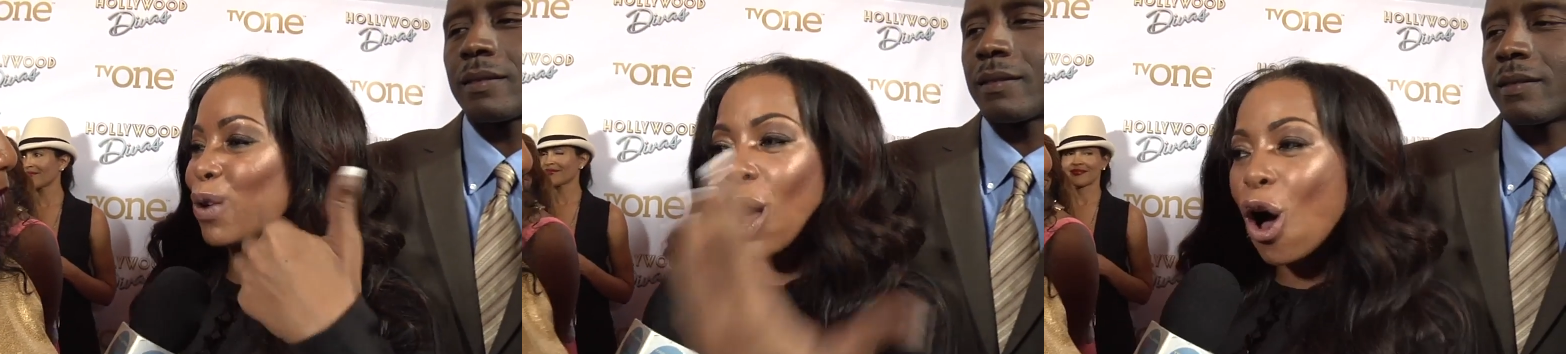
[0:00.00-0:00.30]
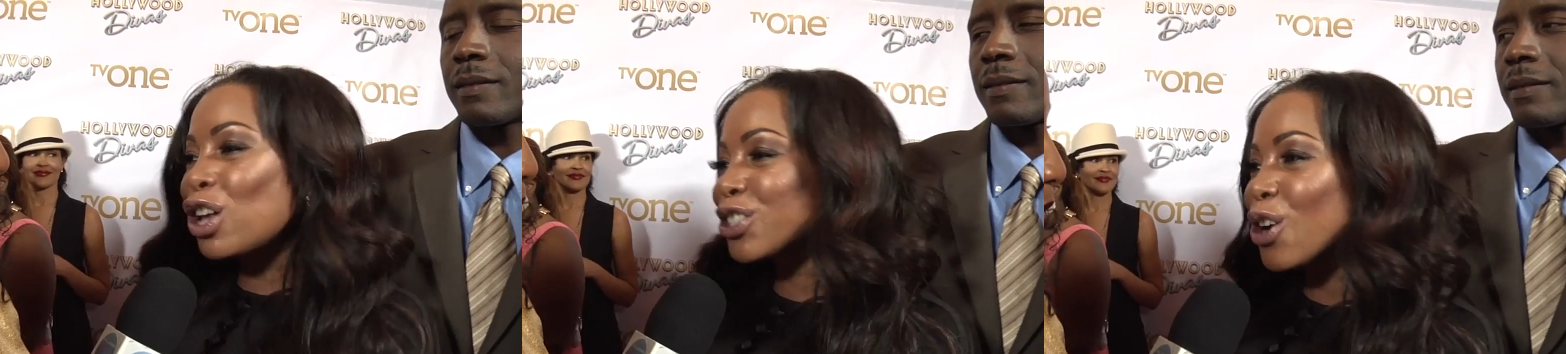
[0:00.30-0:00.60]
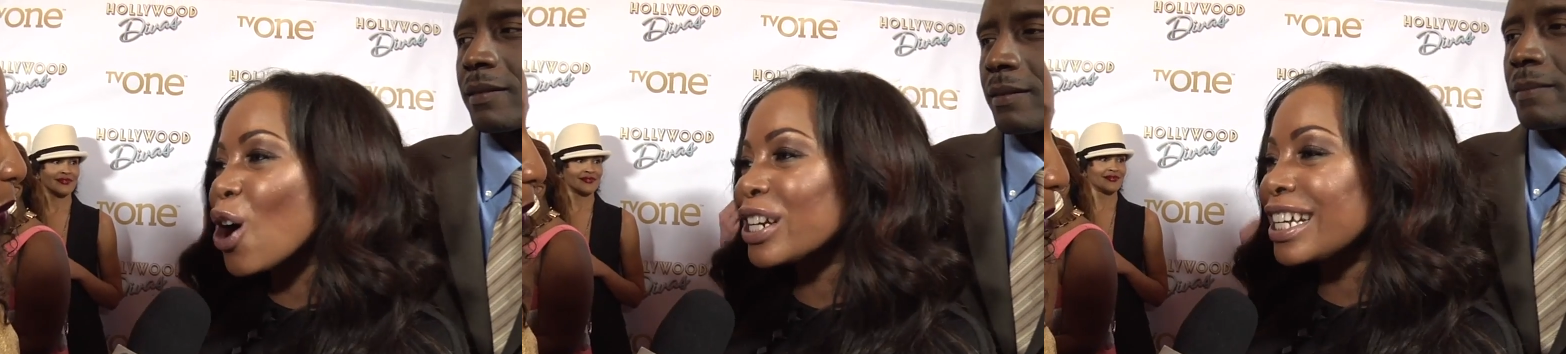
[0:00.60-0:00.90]
Speaker 1: we all
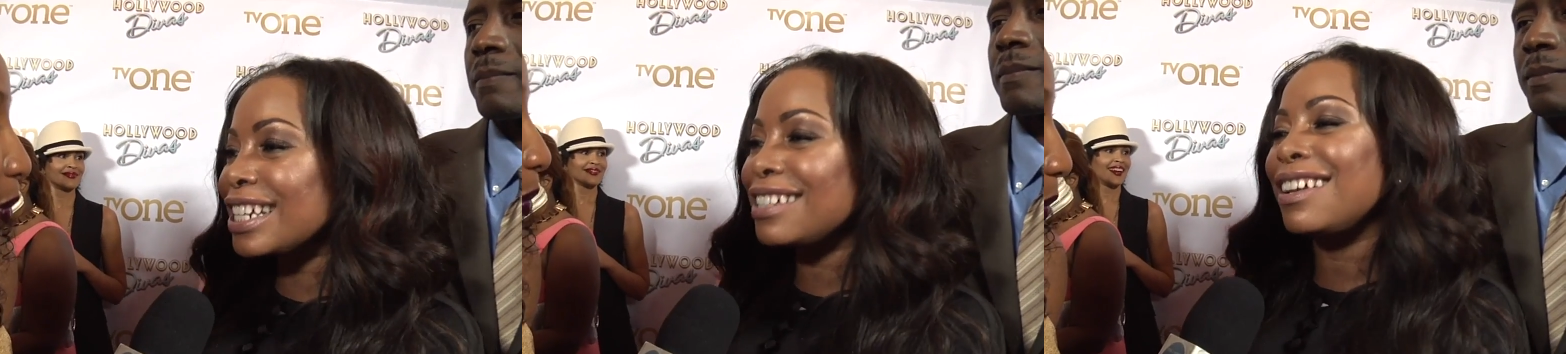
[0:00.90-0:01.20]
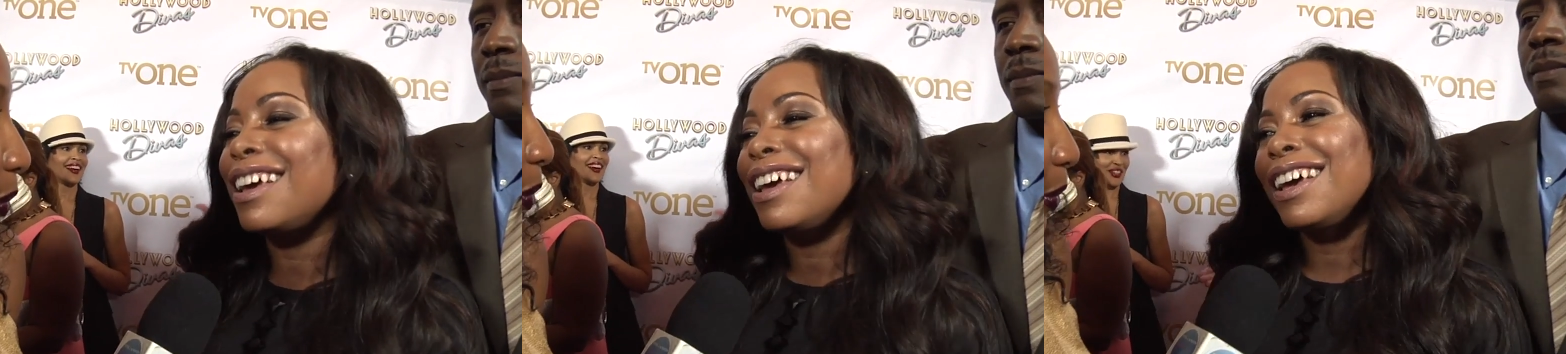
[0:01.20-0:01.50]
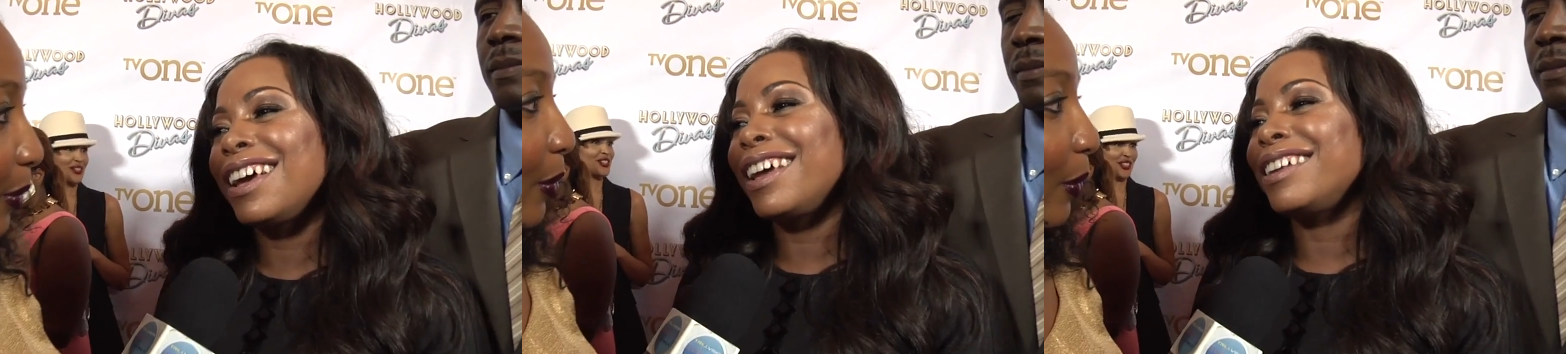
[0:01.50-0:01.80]
starred in
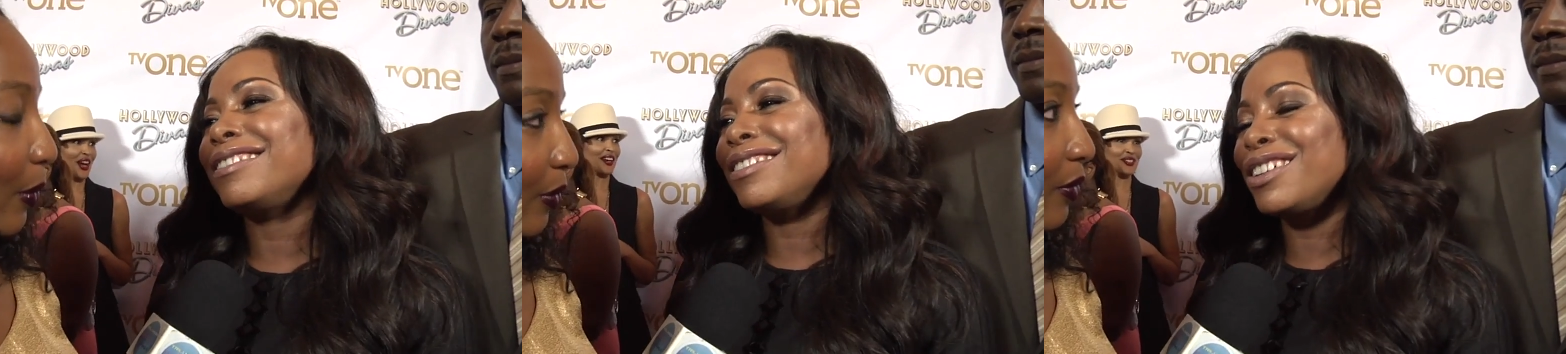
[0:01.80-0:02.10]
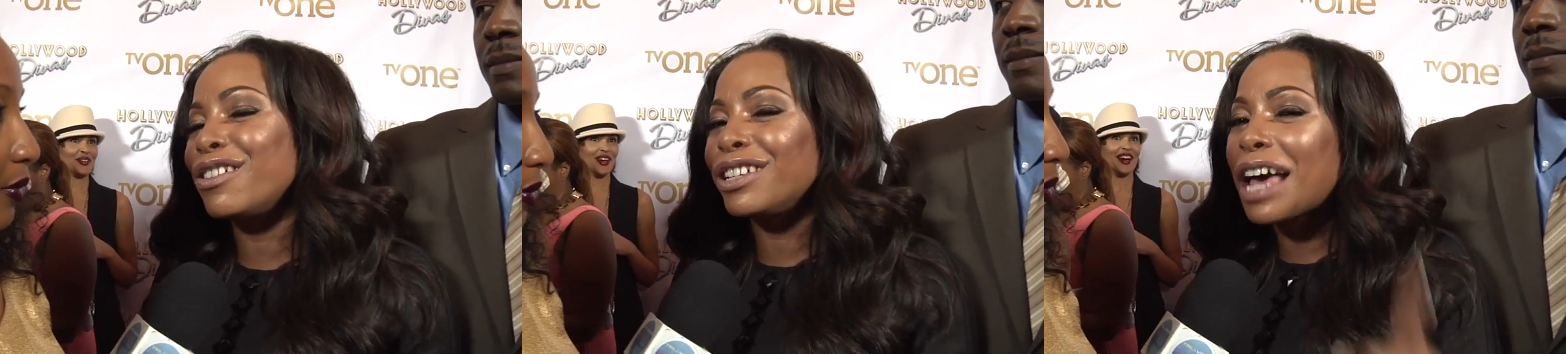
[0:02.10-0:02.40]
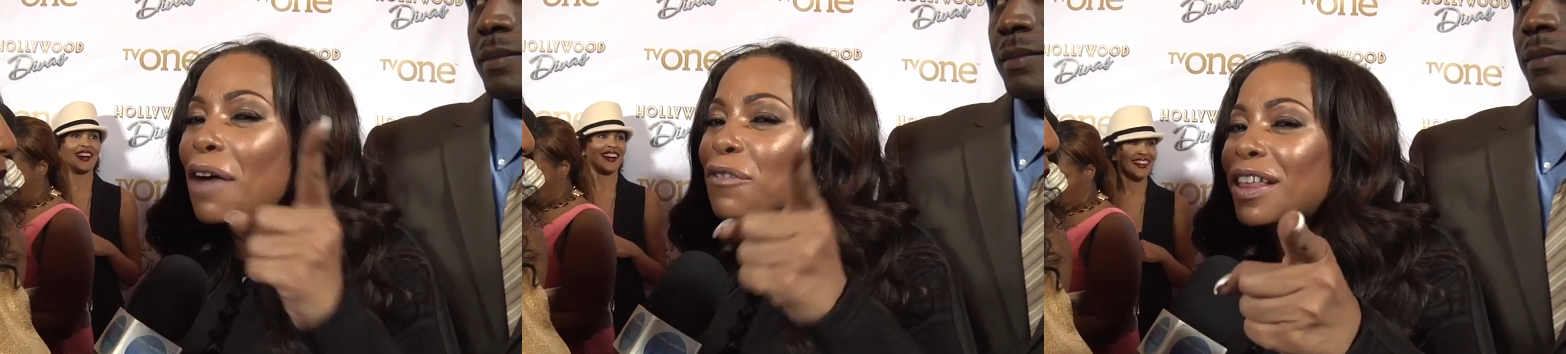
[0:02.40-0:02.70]
and you know look
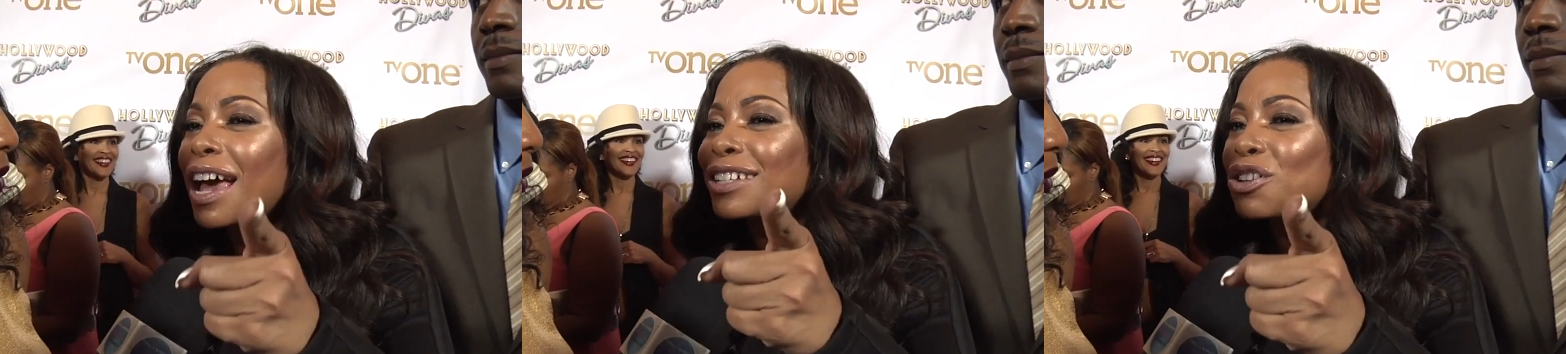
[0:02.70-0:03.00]
out for that